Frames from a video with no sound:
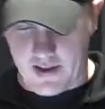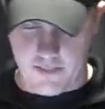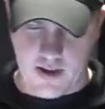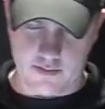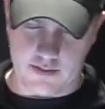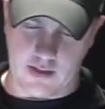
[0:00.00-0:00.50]

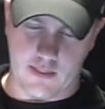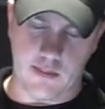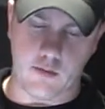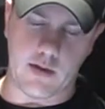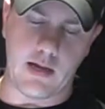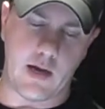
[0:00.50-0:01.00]
about
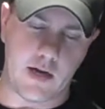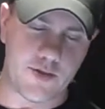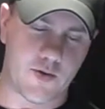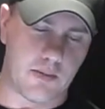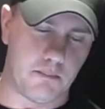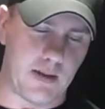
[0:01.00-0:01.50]

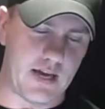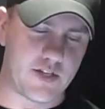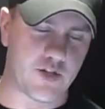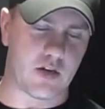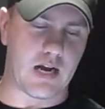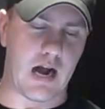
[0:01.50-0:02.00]
300
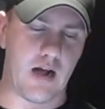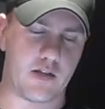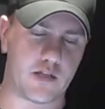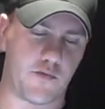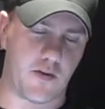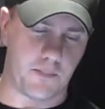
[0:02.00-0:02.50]
major
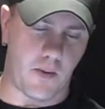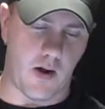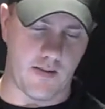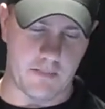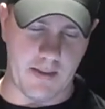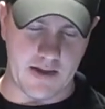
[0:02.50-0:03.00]
college
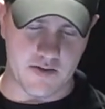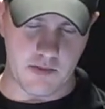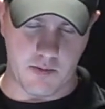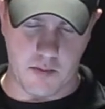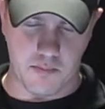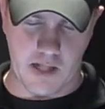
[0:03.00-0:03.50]
football and
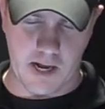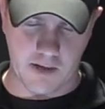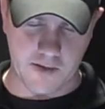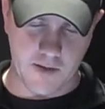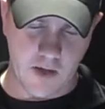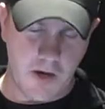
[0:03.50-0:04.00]
basketball
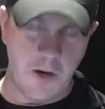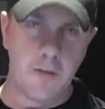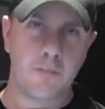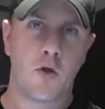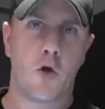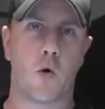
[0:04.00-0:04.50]
players
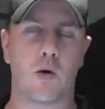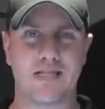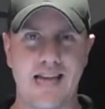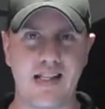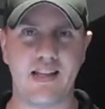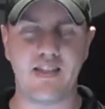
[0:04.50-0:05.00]
who are
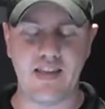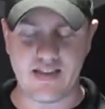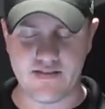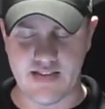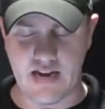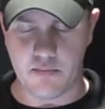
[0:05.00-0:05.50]
telling the
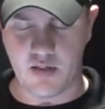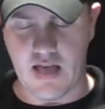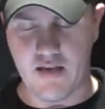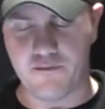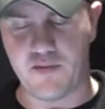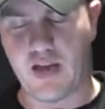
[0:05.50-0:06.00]

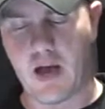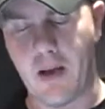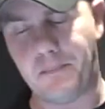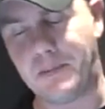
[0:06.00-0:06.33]
NCAA via a